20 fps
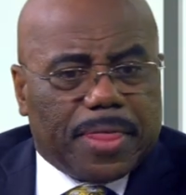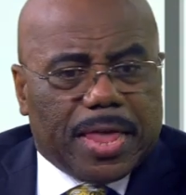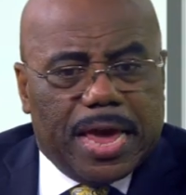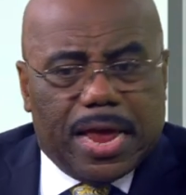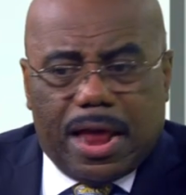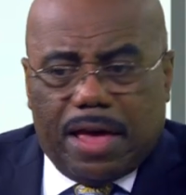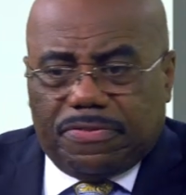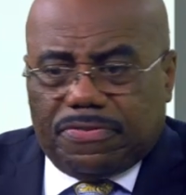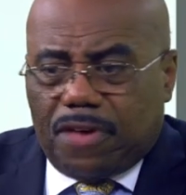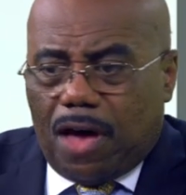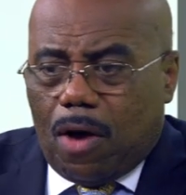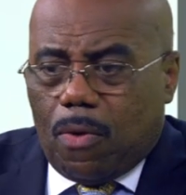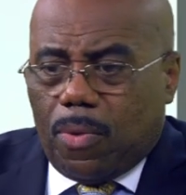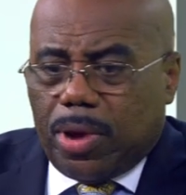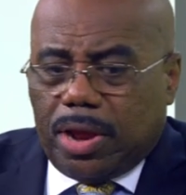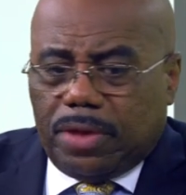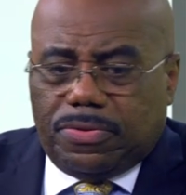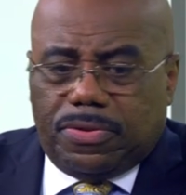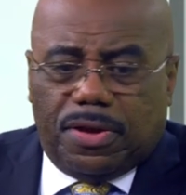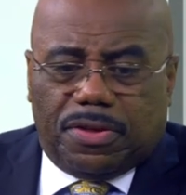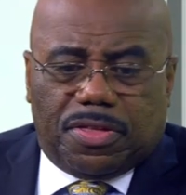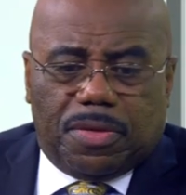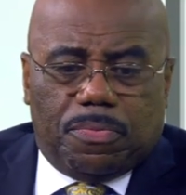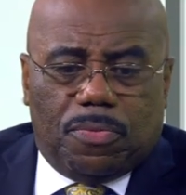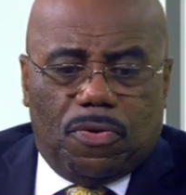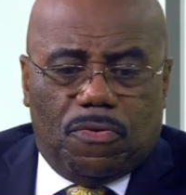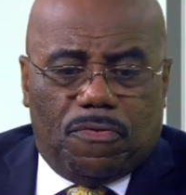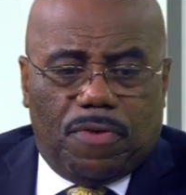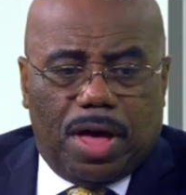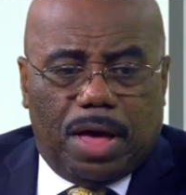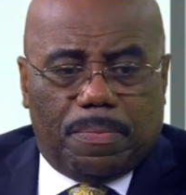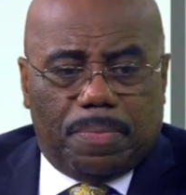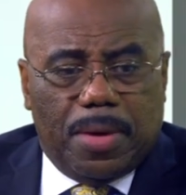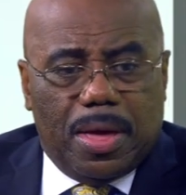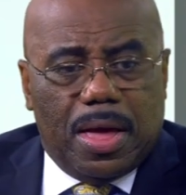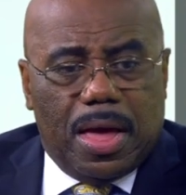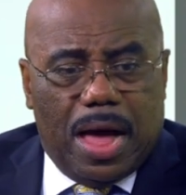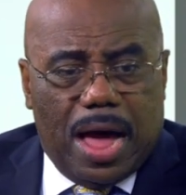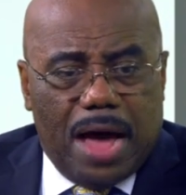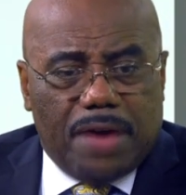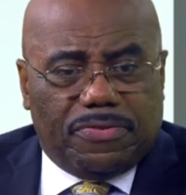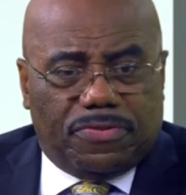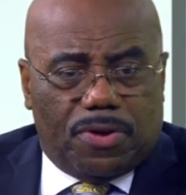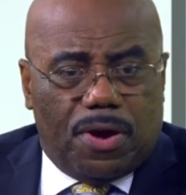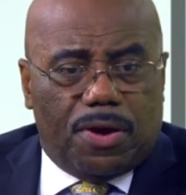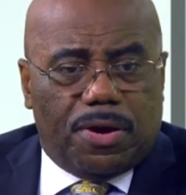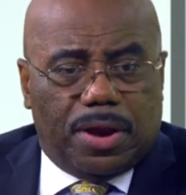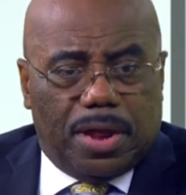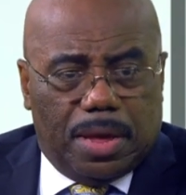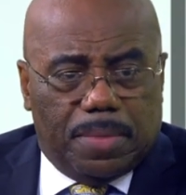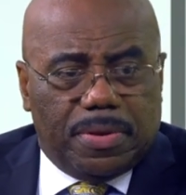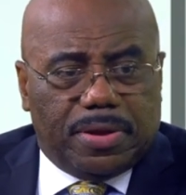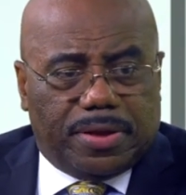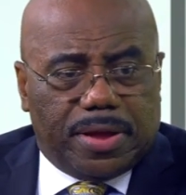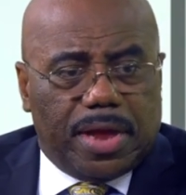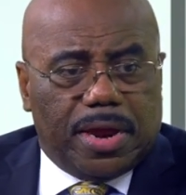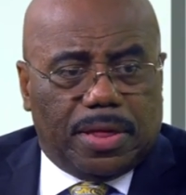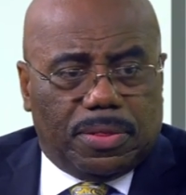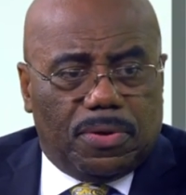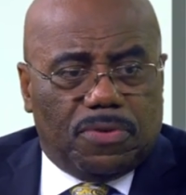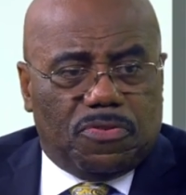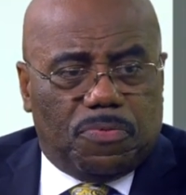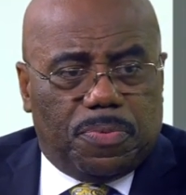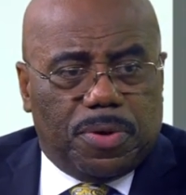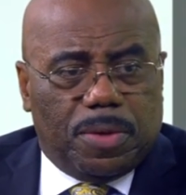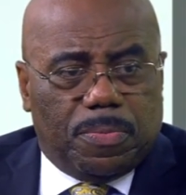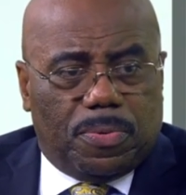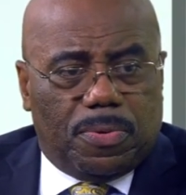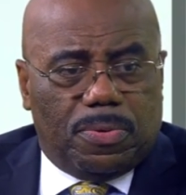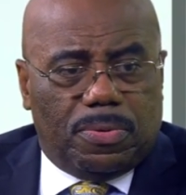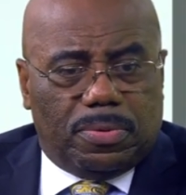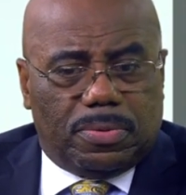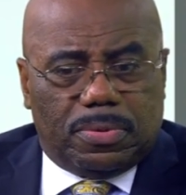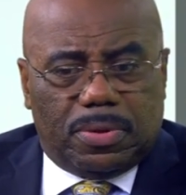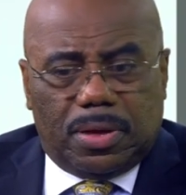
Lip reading: and I saw what it took to move up, I started imitating those people,